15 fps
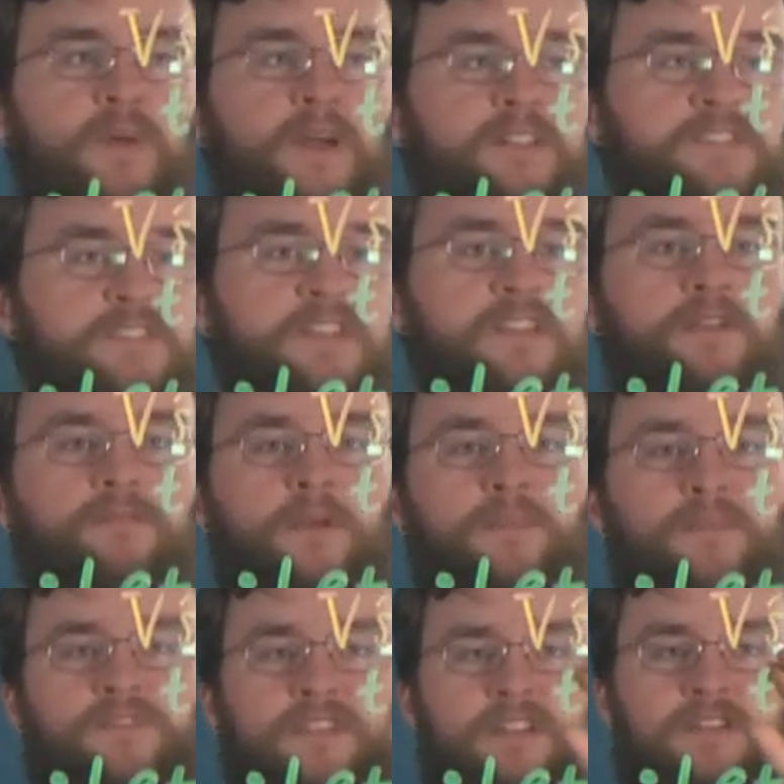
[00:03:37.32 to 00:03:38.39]
minus D
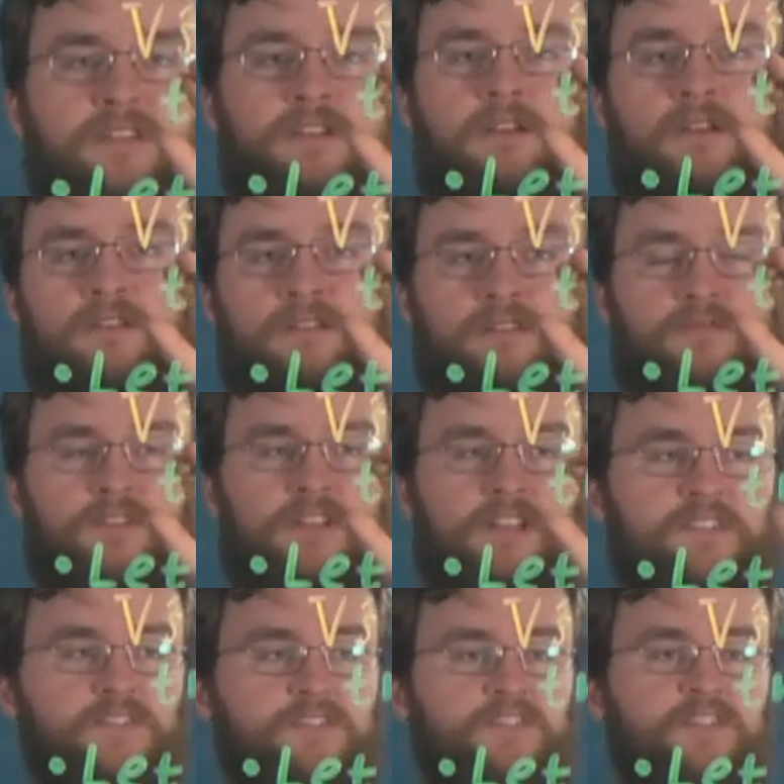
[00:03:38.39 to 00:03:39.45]
represent
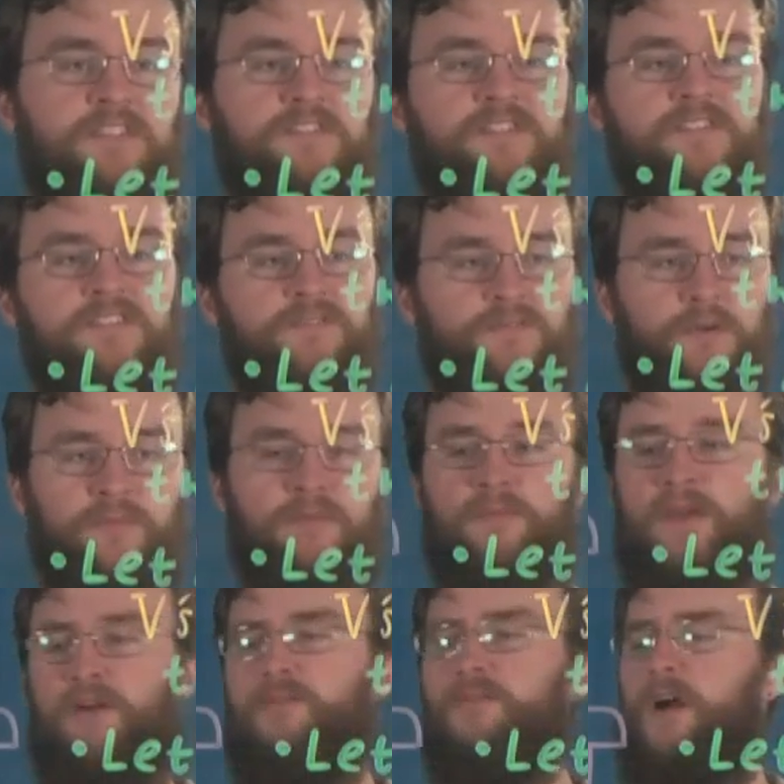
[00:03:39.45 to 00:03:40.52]
Vanessa's distance from the
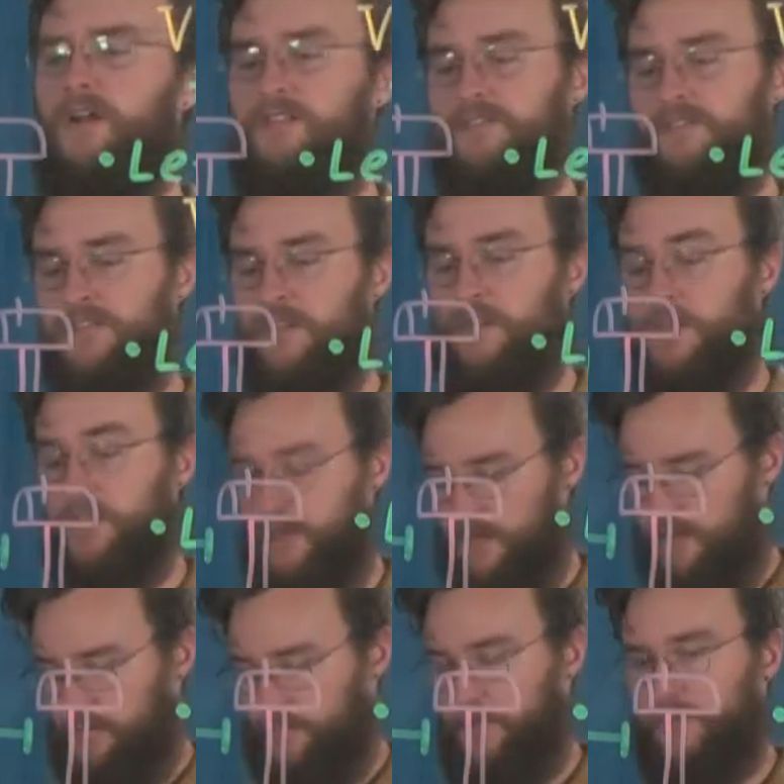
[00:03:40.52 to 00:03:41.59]
mailbox.
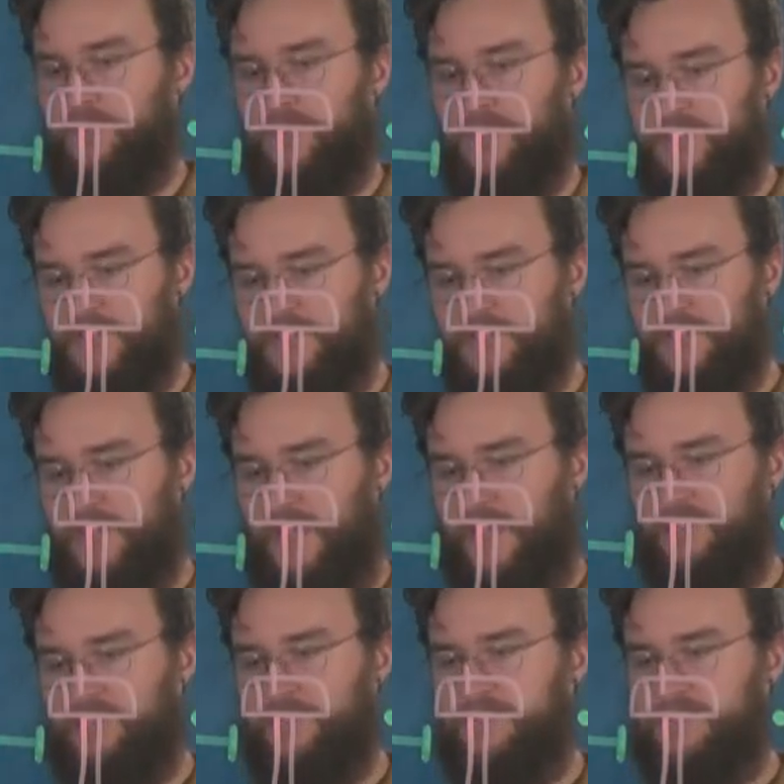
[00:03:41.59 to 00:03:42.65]
Well, that doesn't
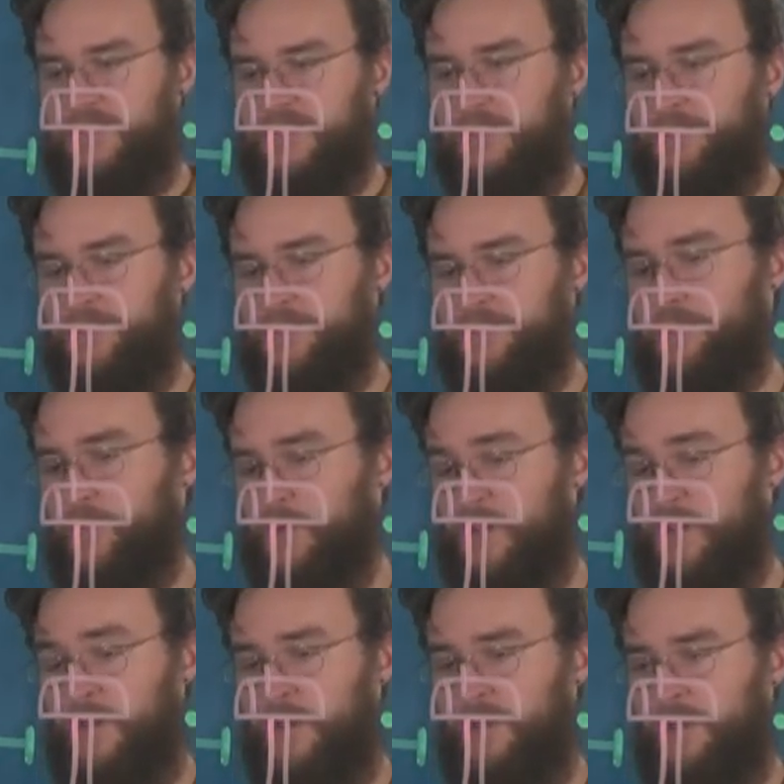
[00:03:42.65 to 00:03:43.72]
actually tell you
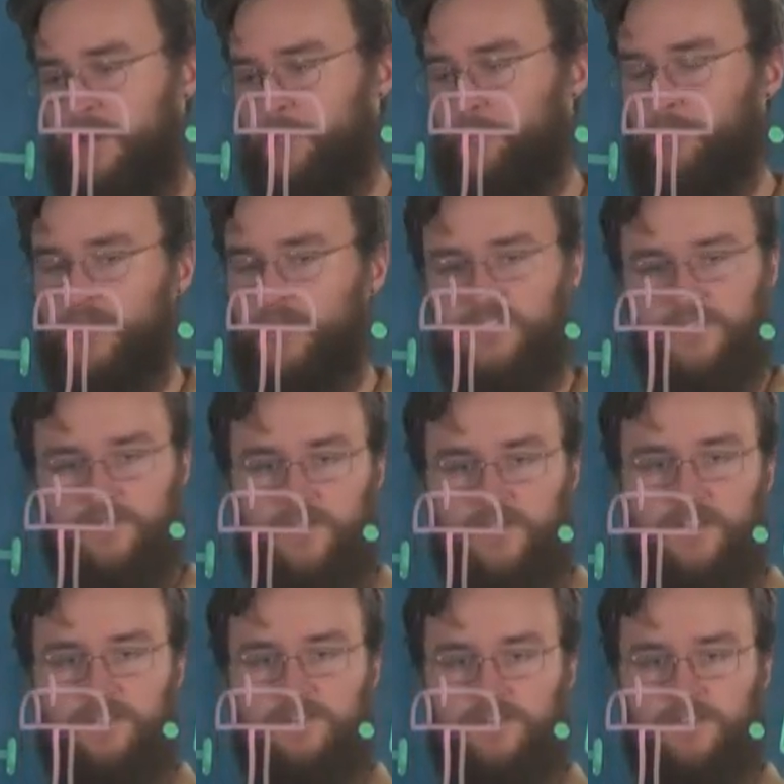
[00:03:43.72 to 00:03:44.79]
which of
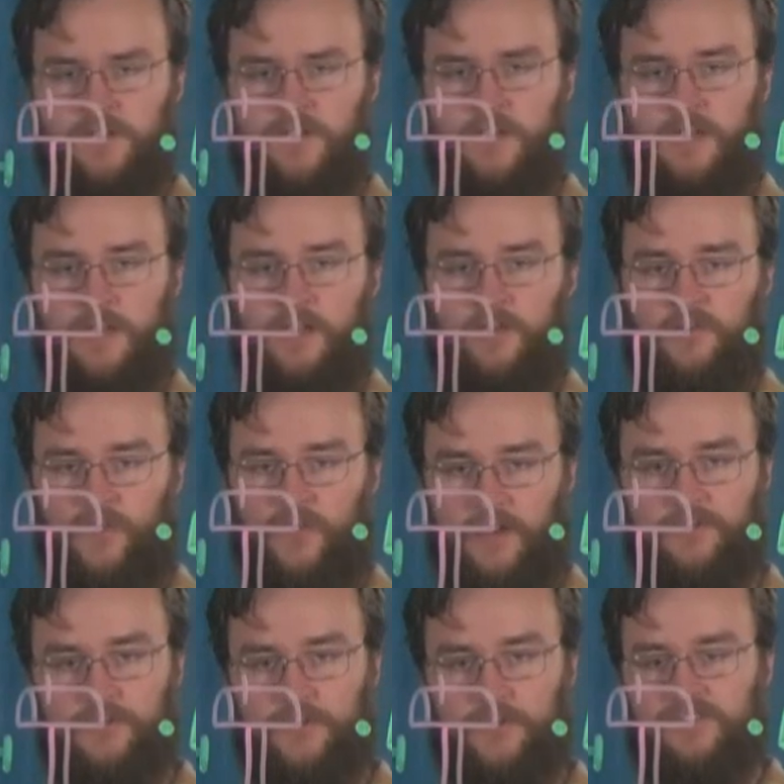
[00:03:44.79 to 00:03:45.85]
these
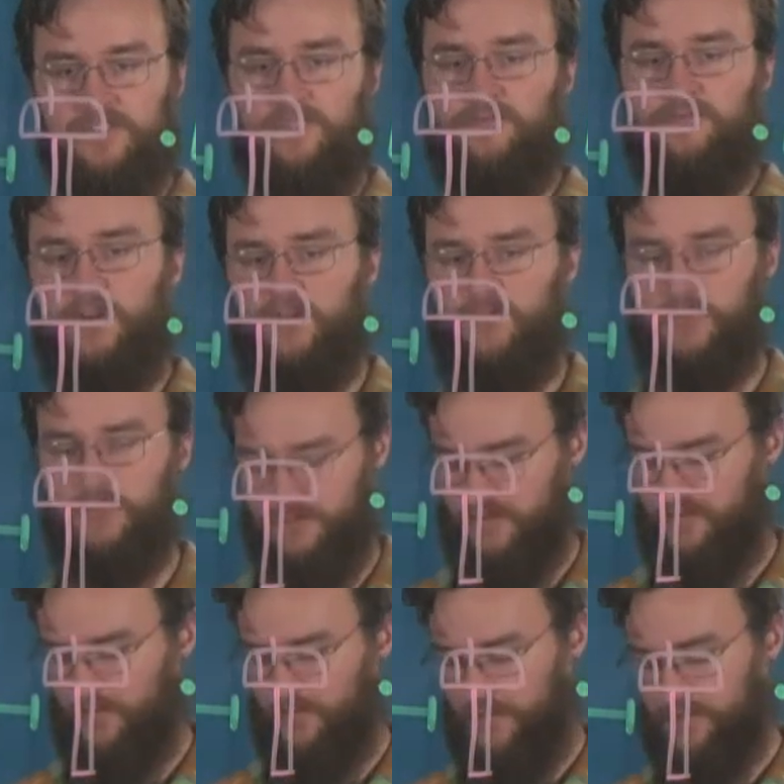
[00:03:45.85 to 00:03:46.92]
5 choices of variables
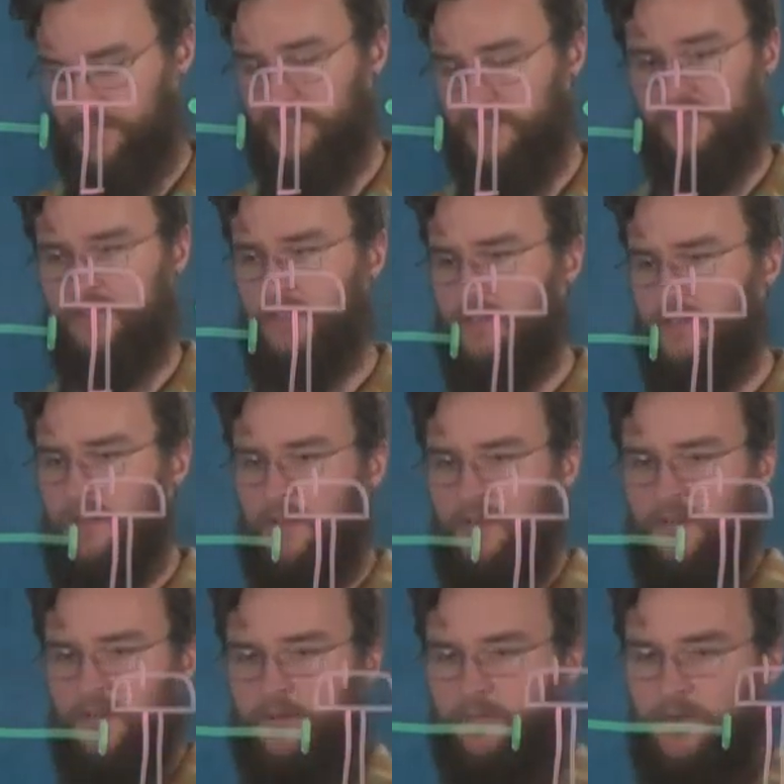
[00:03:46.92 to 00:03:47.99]
we've made, because,
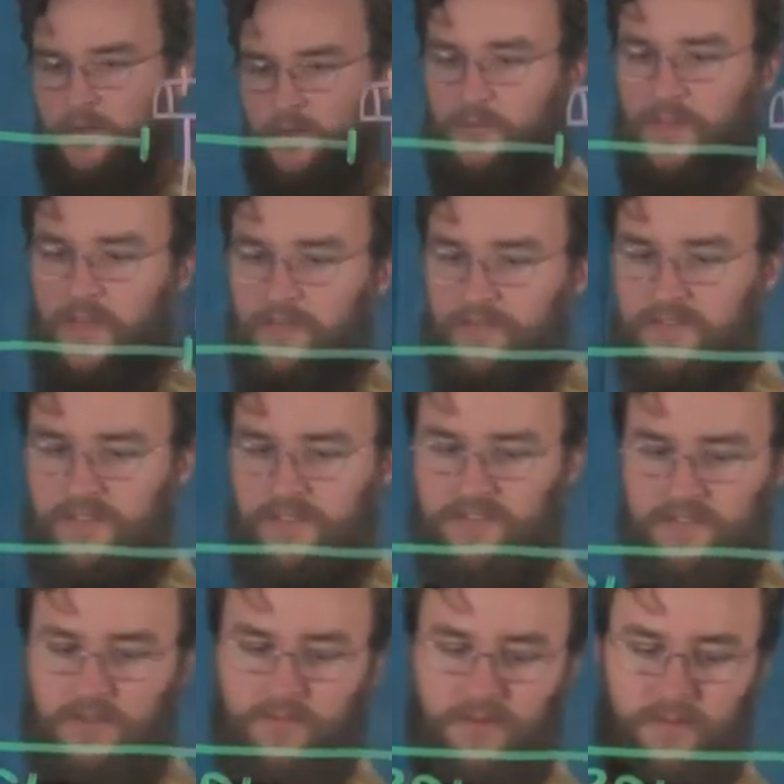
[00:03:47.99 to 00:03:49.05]
well, we have
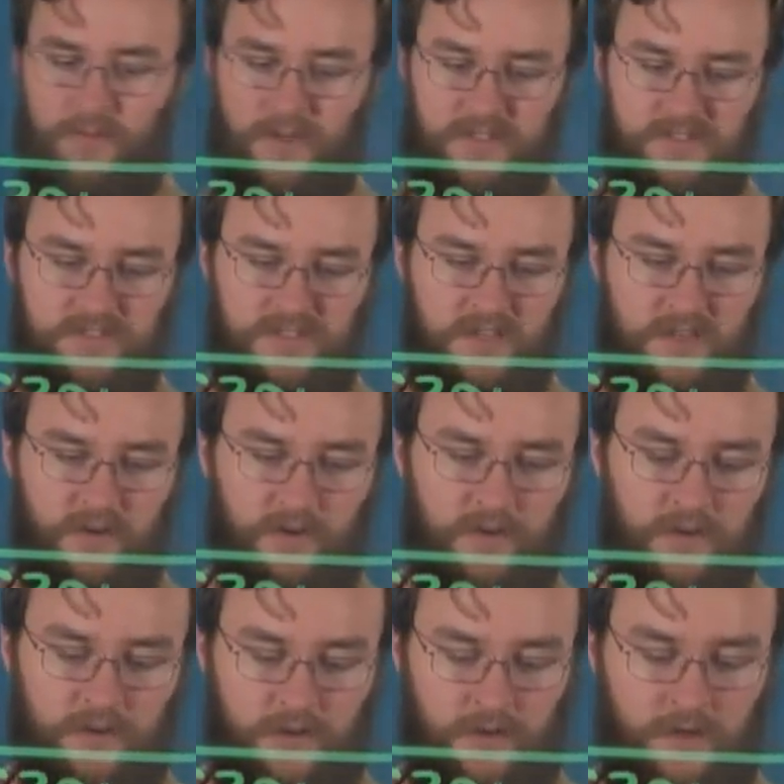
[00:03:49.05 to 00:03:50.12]
63 minus D
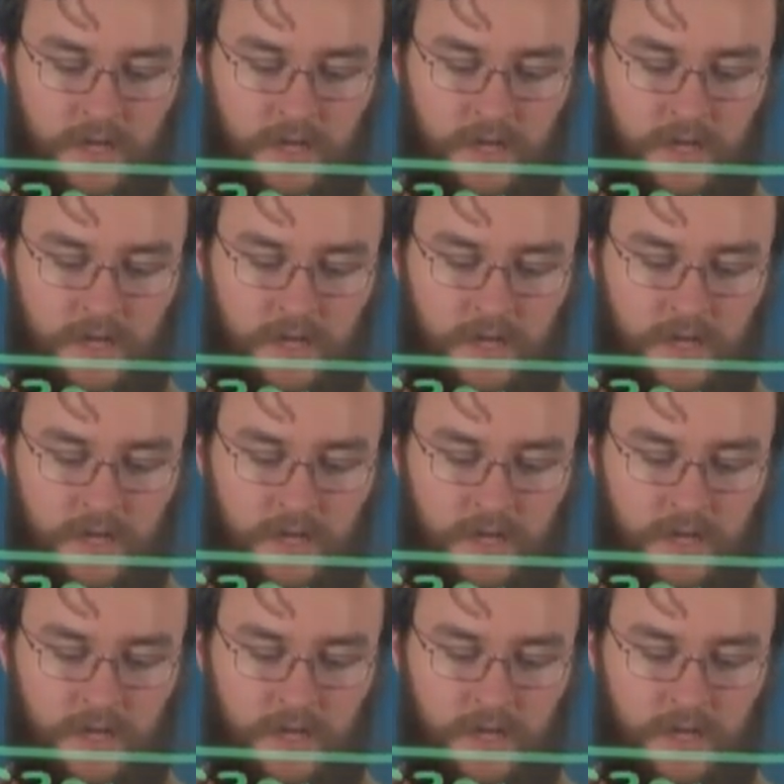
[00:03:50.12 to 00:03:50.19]
here,